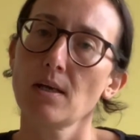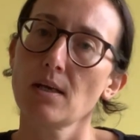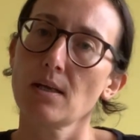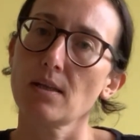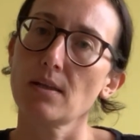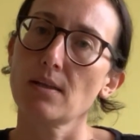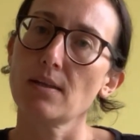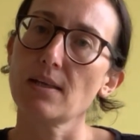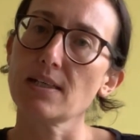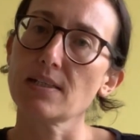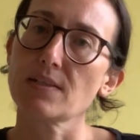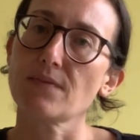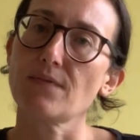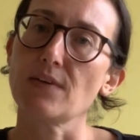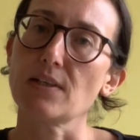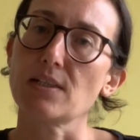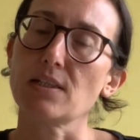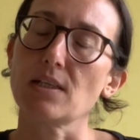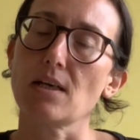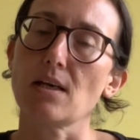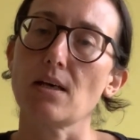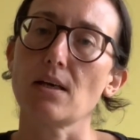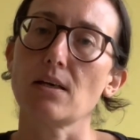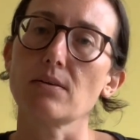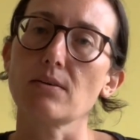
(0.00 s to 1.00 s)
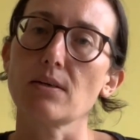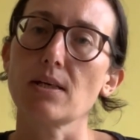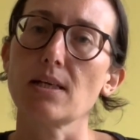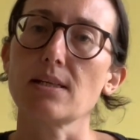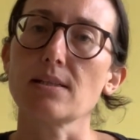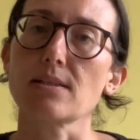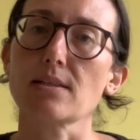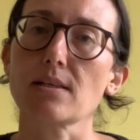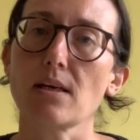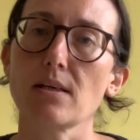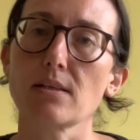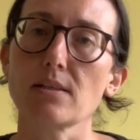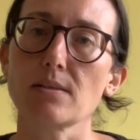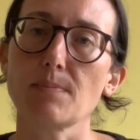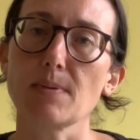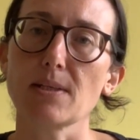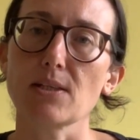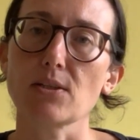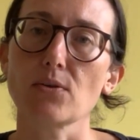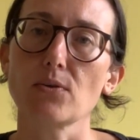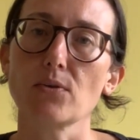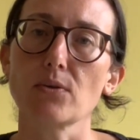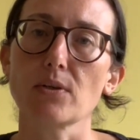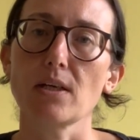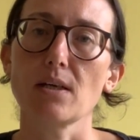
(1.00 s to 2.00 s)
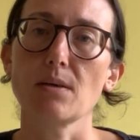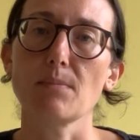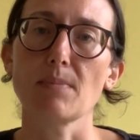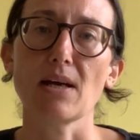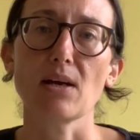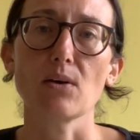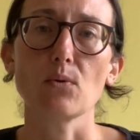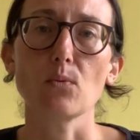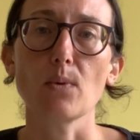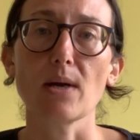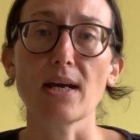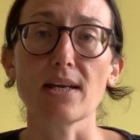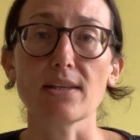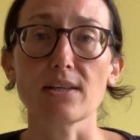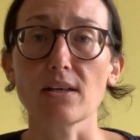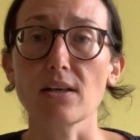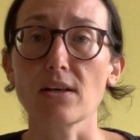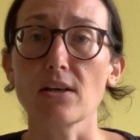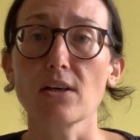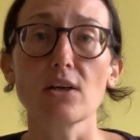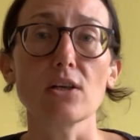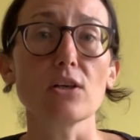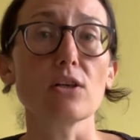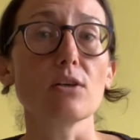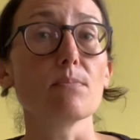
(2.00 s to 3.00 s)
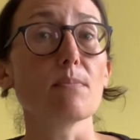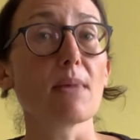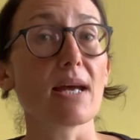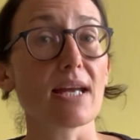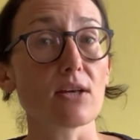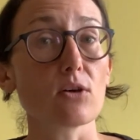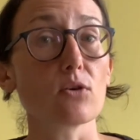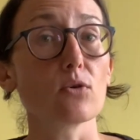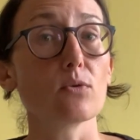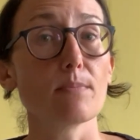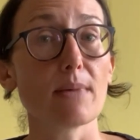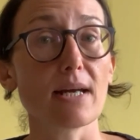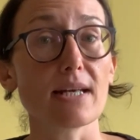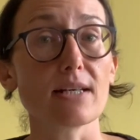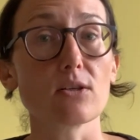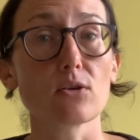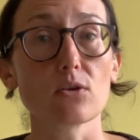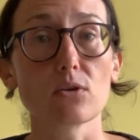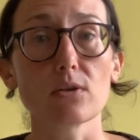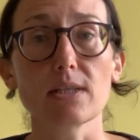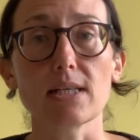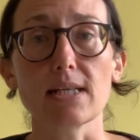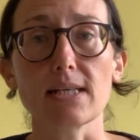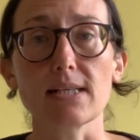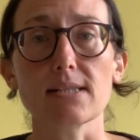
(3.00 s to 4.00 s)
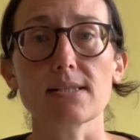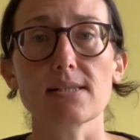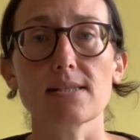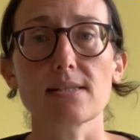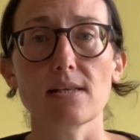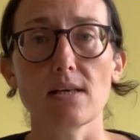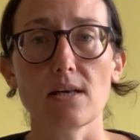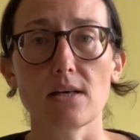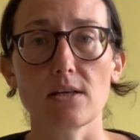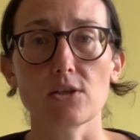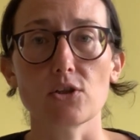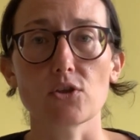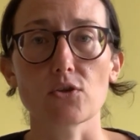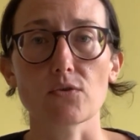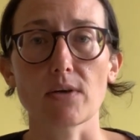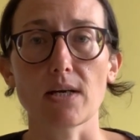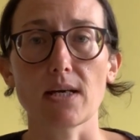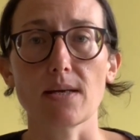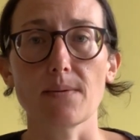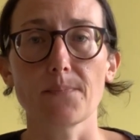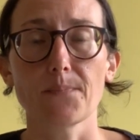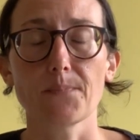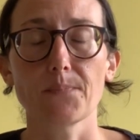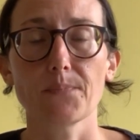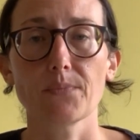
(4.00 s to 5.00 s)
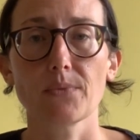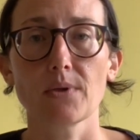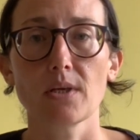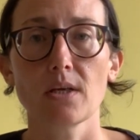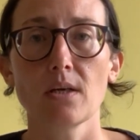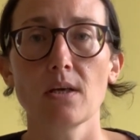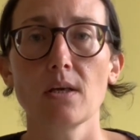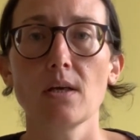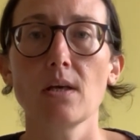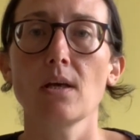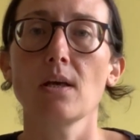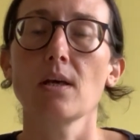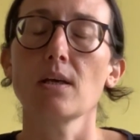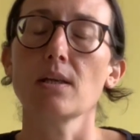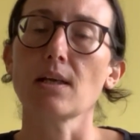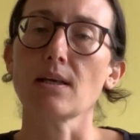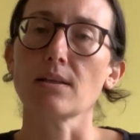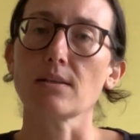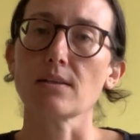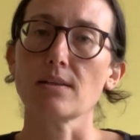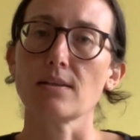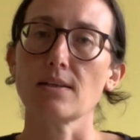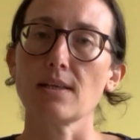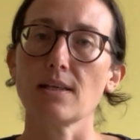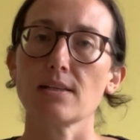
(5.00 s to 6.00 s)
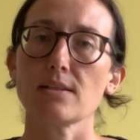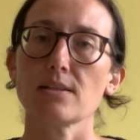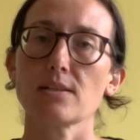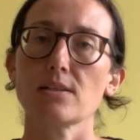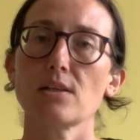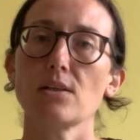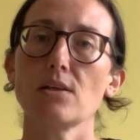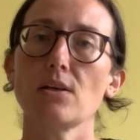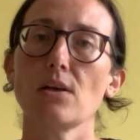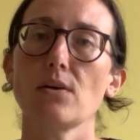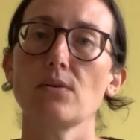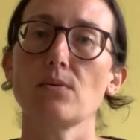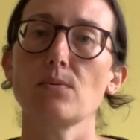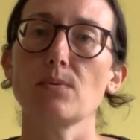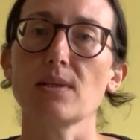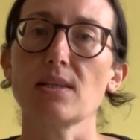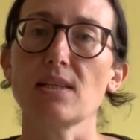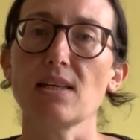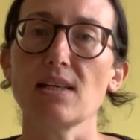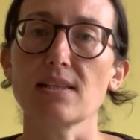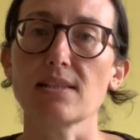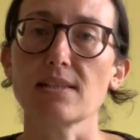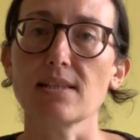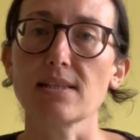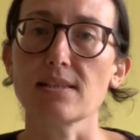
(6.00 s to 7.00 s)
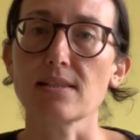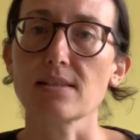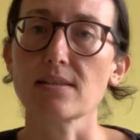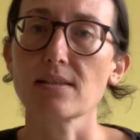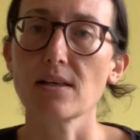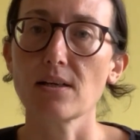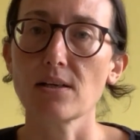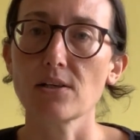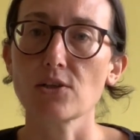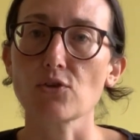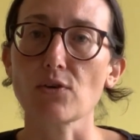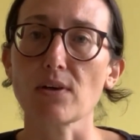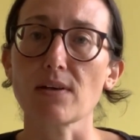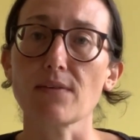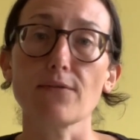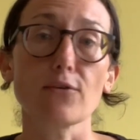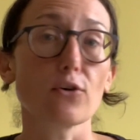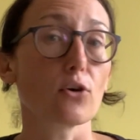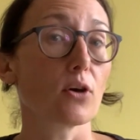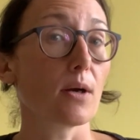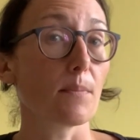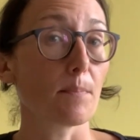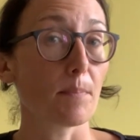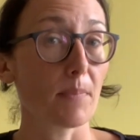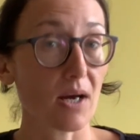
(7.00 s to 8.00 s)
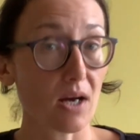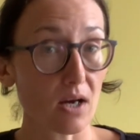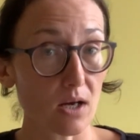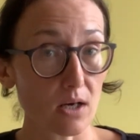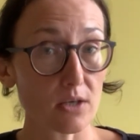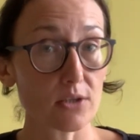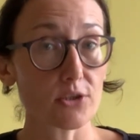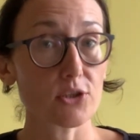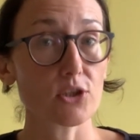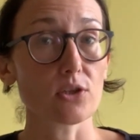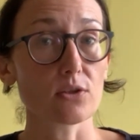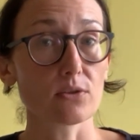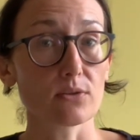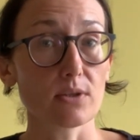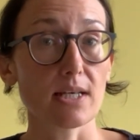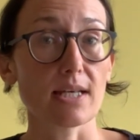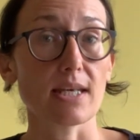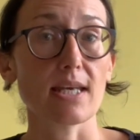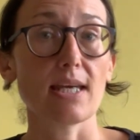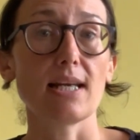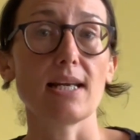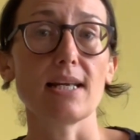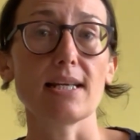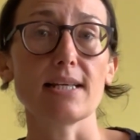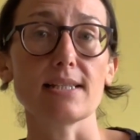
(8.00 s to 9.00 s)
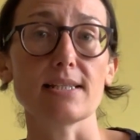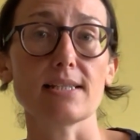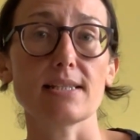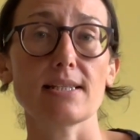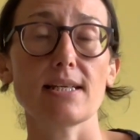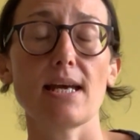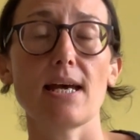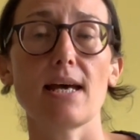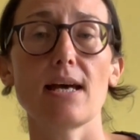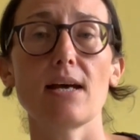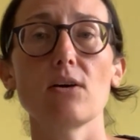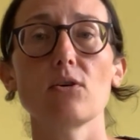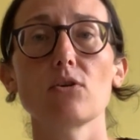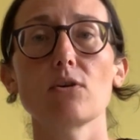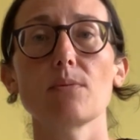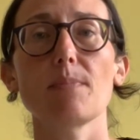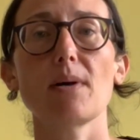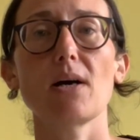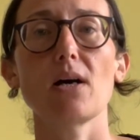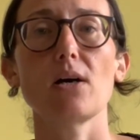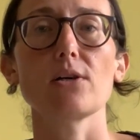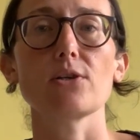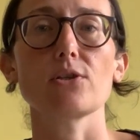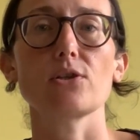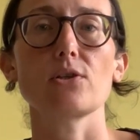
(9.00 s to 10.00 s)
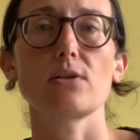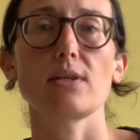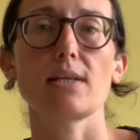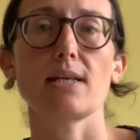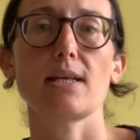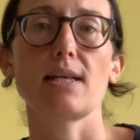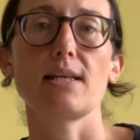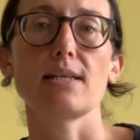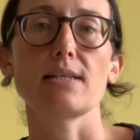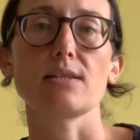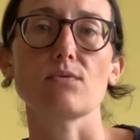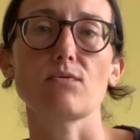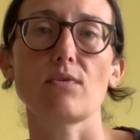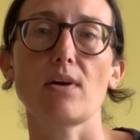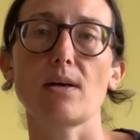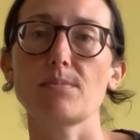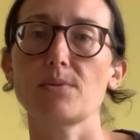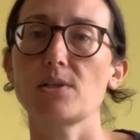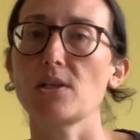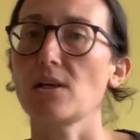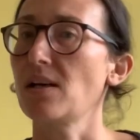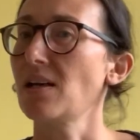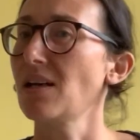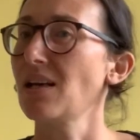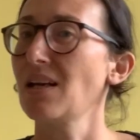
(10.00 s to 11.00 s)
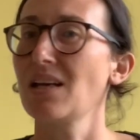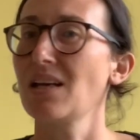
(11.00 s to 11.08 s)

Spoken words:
This video is going to be talking about whether you may or may not need surgery. Now, the things to note with this is surgery for a partial Achilles tear or a partial Achilles rupture